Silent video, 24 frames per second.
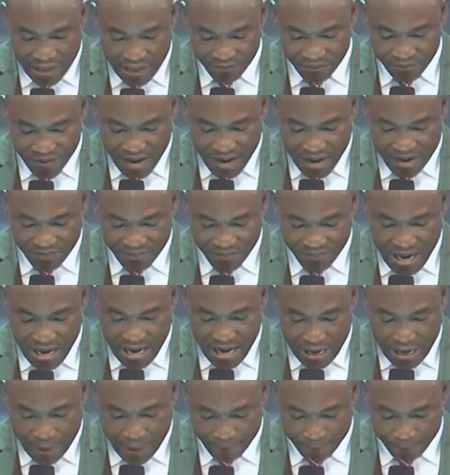at 5
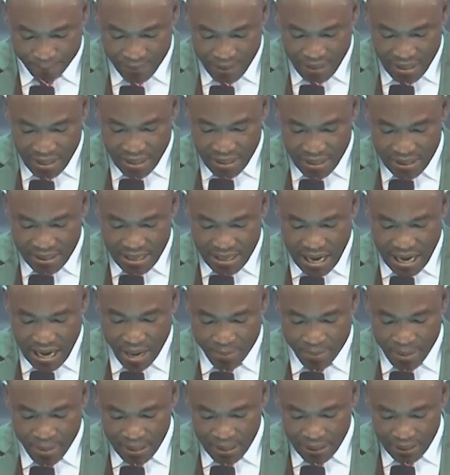a.m.,
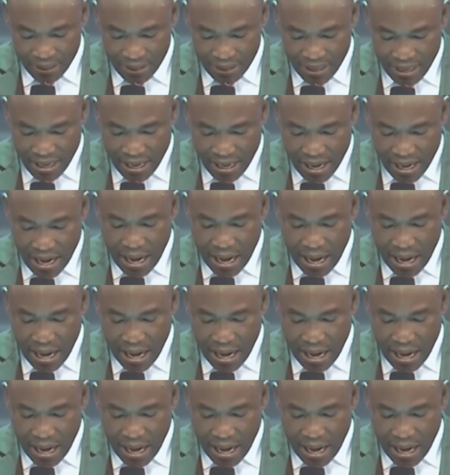came in